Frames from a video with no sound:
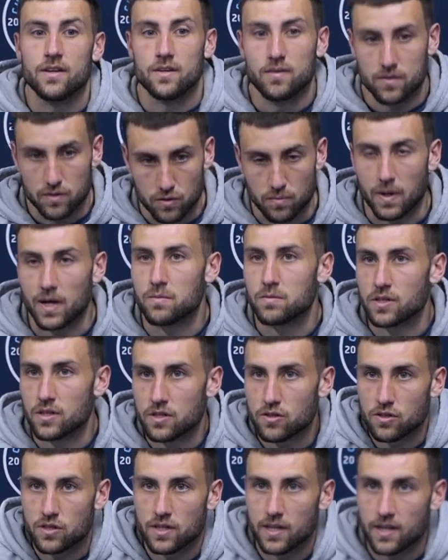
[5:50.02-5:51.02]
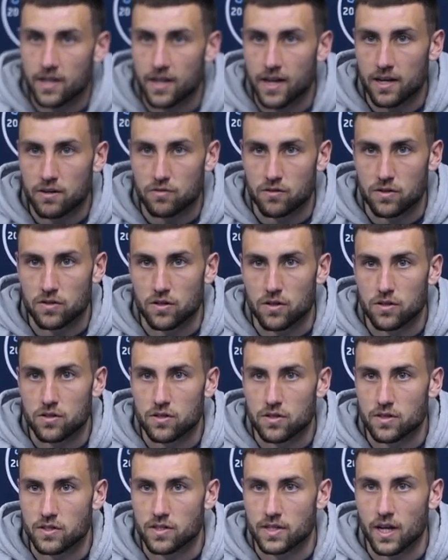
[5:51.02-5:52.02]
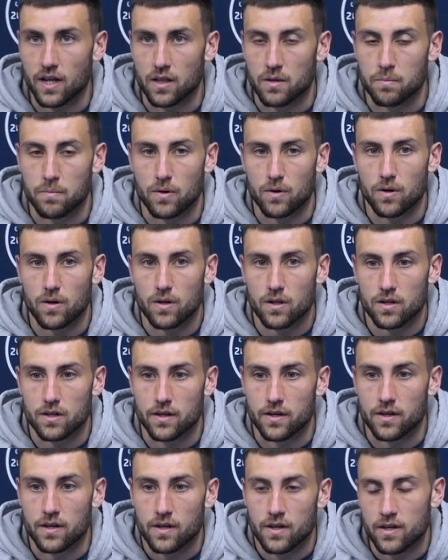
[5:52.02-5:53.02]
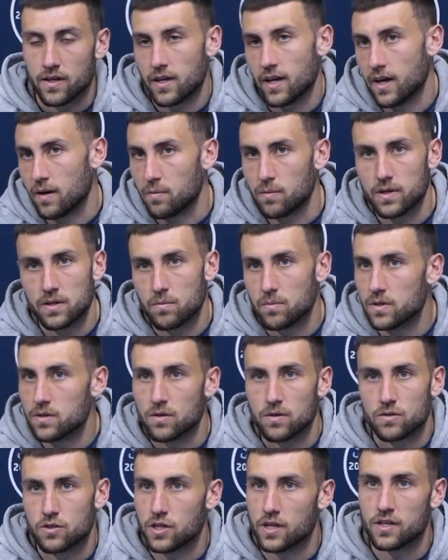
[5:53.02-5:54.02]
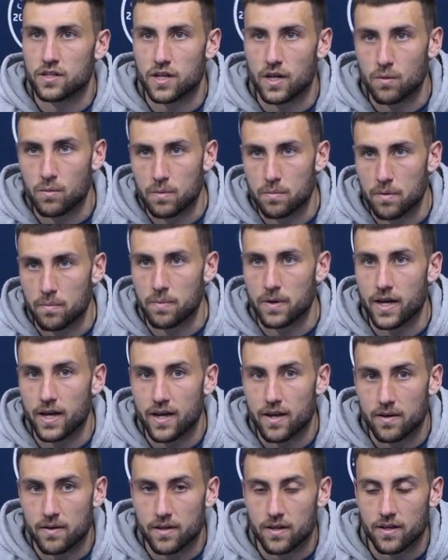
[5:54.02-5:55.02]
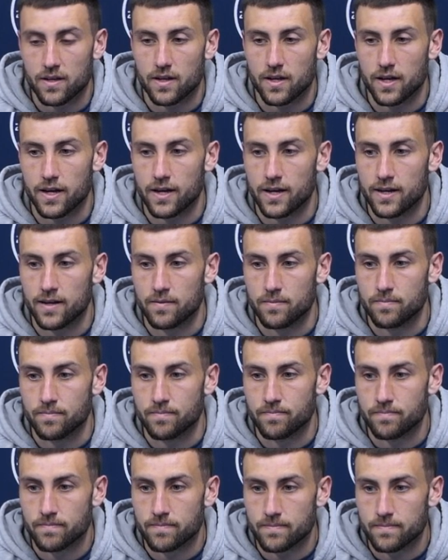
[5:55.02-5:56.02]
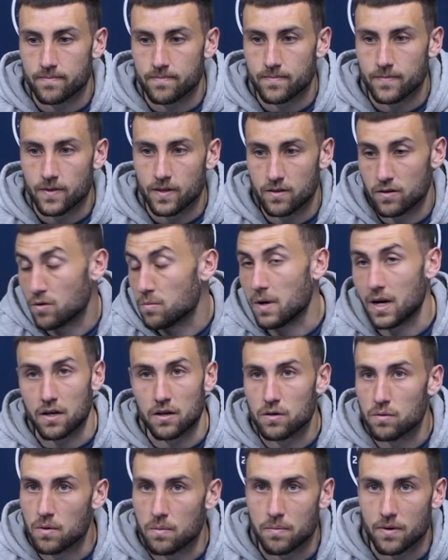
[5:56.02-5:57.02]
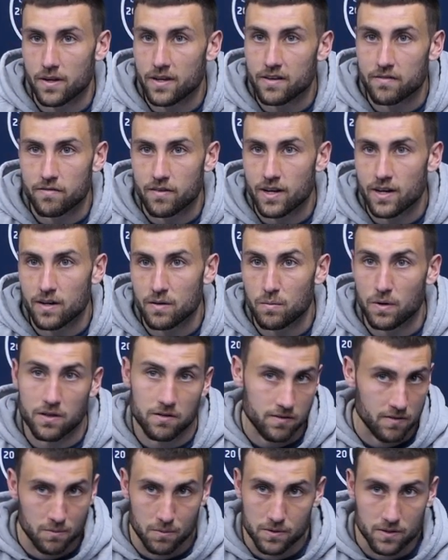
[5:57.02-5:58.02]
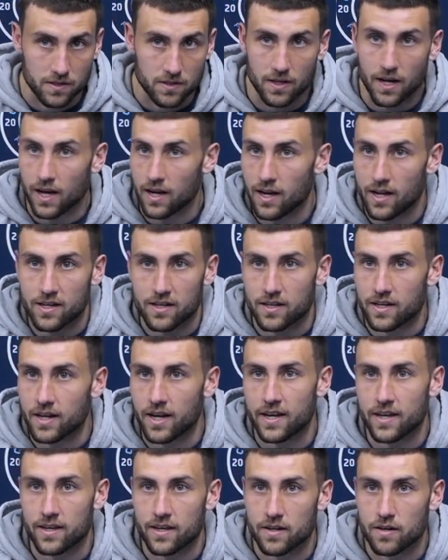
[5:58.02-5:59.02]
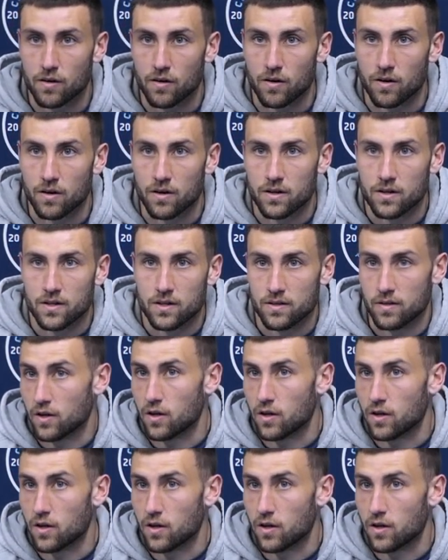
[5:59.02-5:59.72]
sometimes you just need an extra touch to settle the ball, and we don't change how we prepare, no matter who we're playing, really, whether it was Atlanta United or a